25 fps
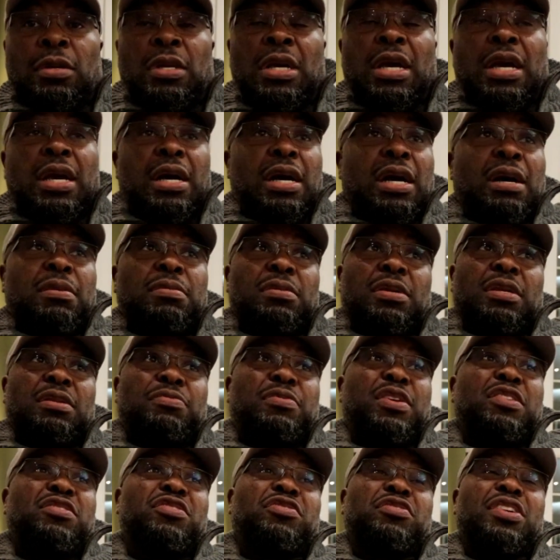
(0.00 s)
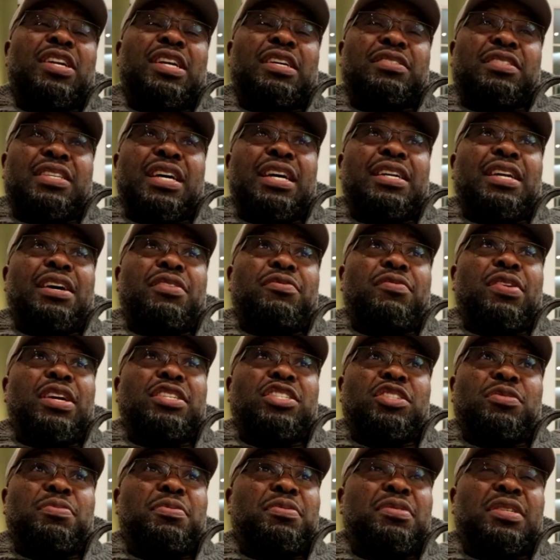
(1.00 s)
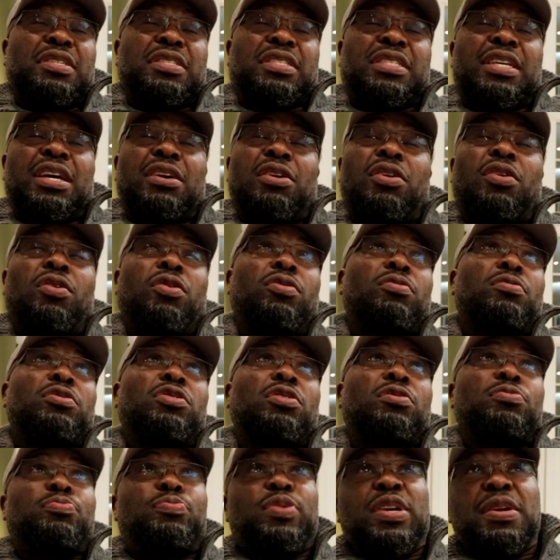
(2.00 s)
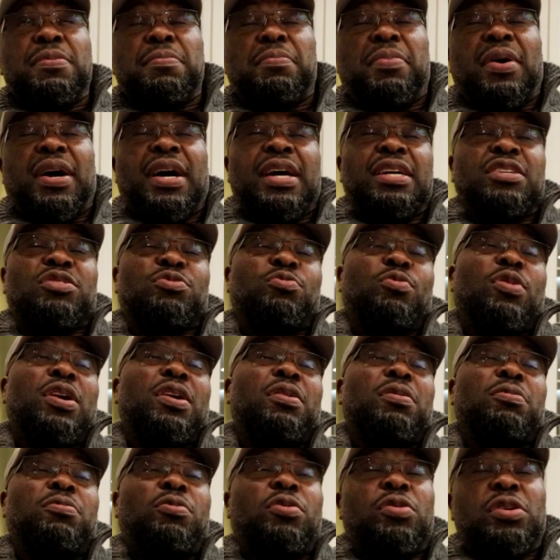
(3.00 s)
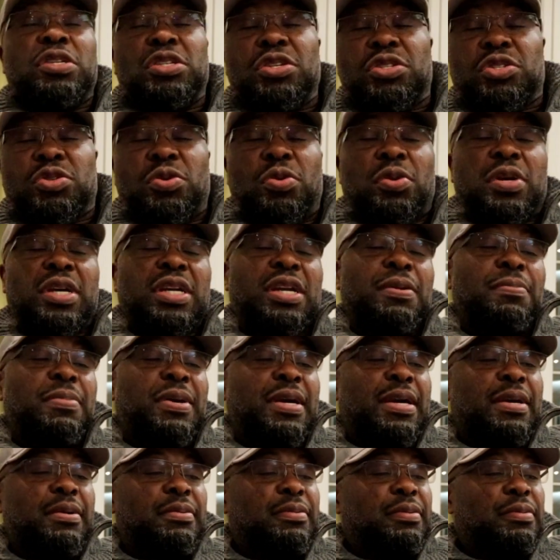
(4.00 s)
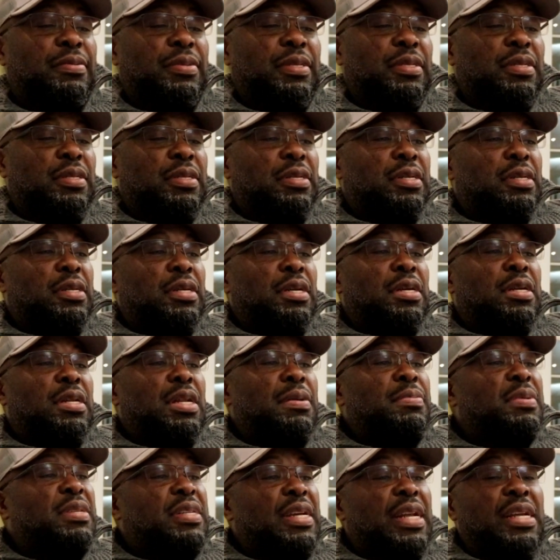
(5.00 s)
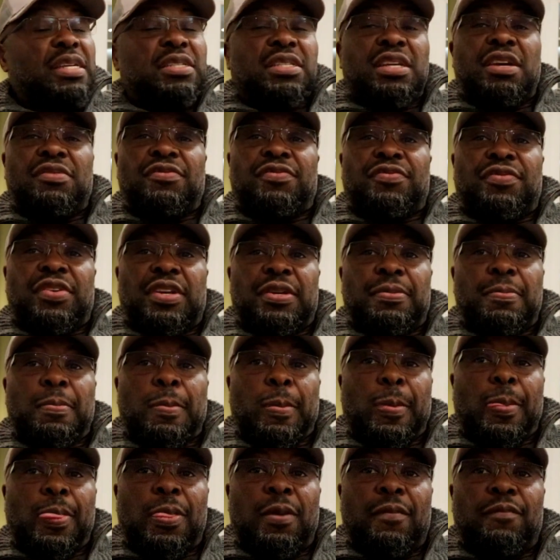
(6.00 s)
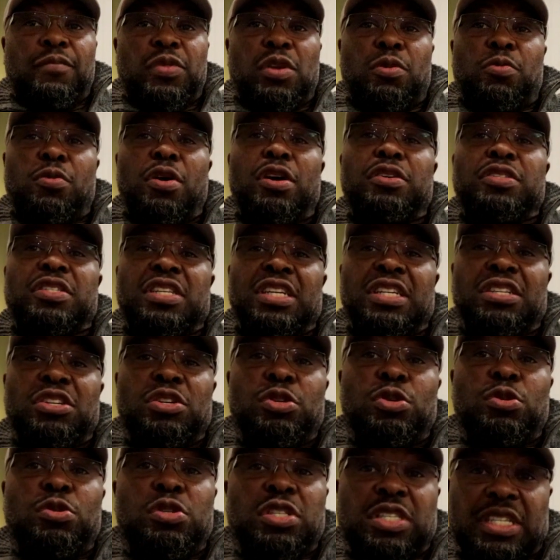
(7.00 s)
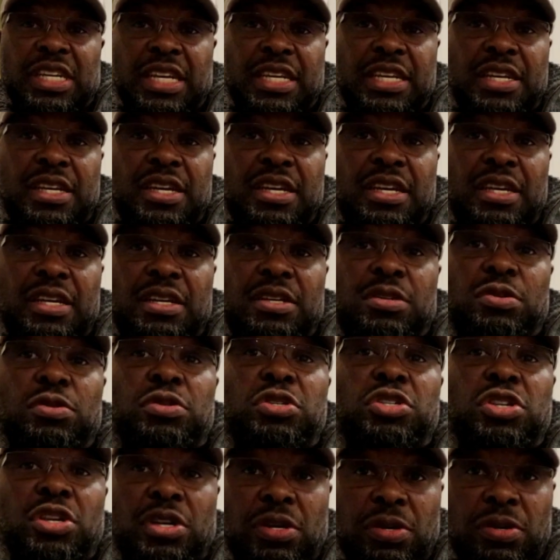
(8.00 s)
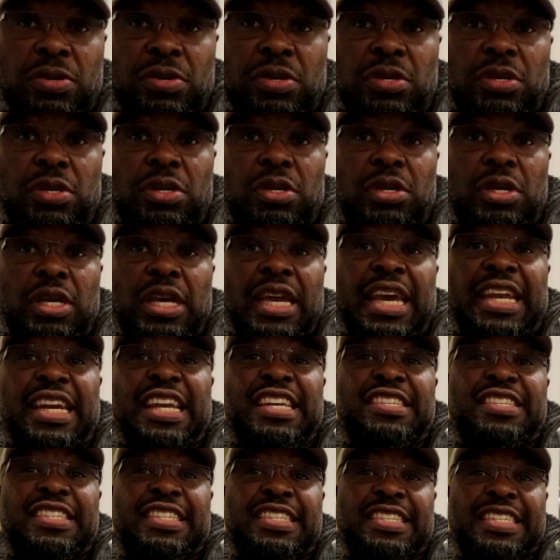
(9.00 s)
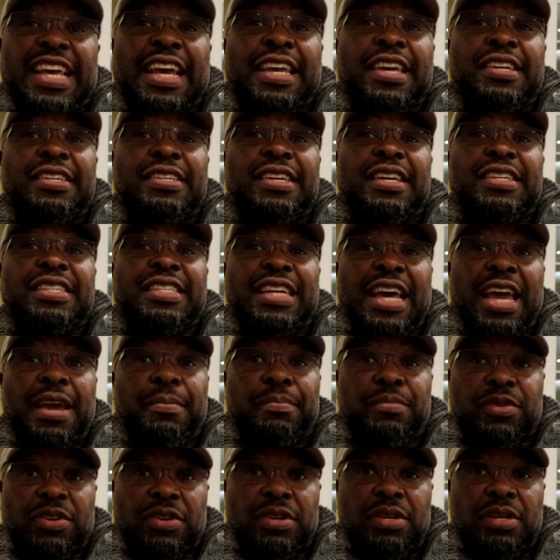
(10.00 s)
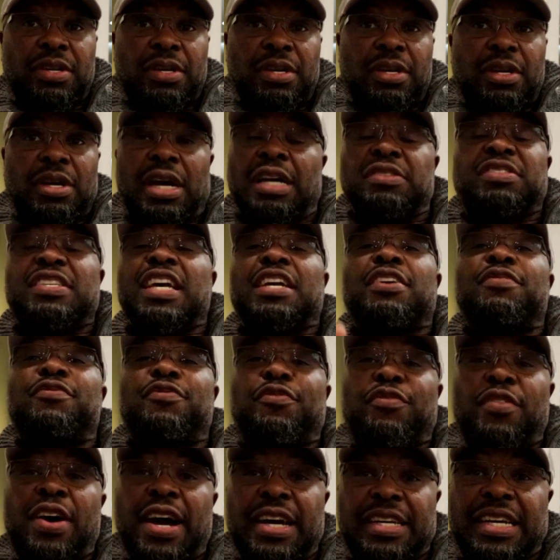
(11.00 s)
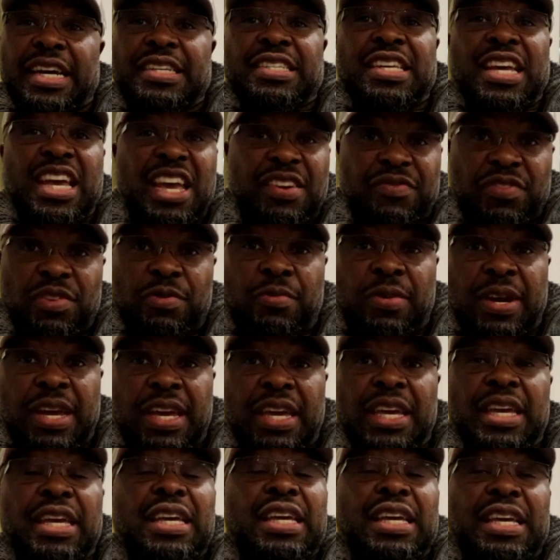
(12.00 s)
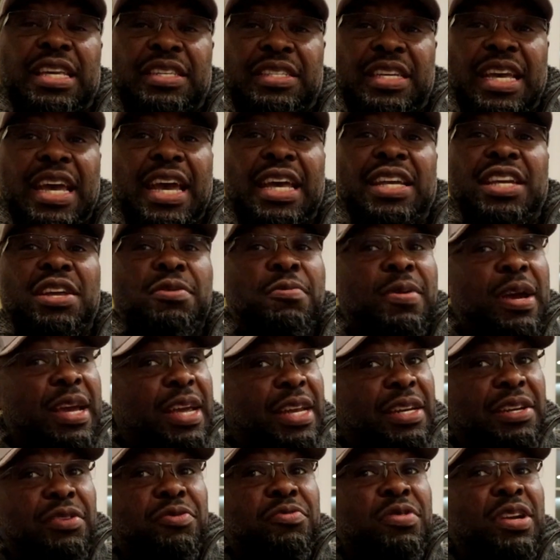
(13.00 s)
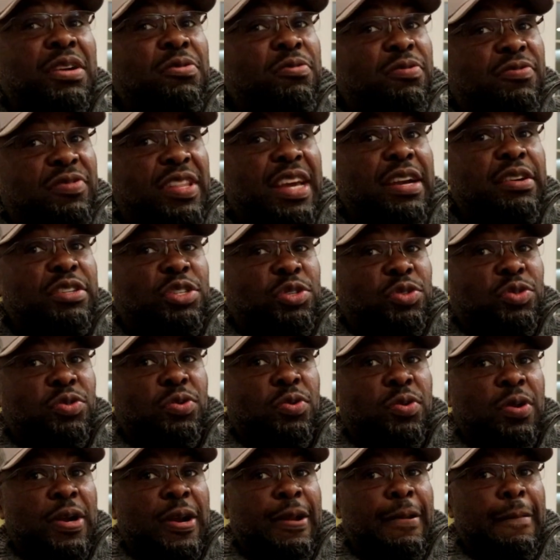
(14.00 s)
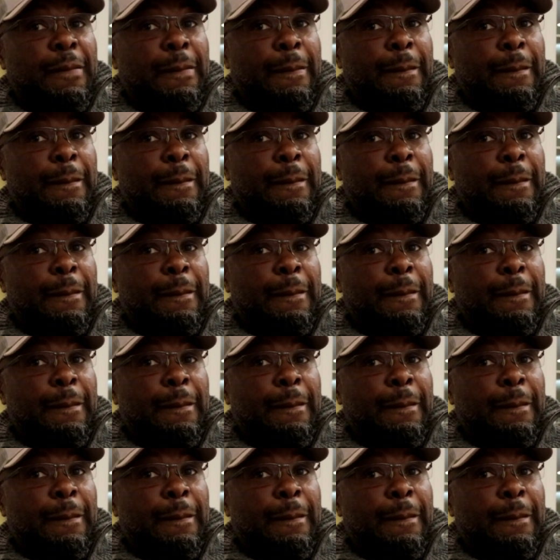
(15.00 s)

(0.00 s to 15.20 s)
Yeah, this is going to sound outrageous. We're going to say, oh, you're being biased. What are you talking about? Let me tell you something. The worst thing Usyk could do in his second attempt, a second fight as a heavyweight, is get anywhere in the ring with Dereck Chisora.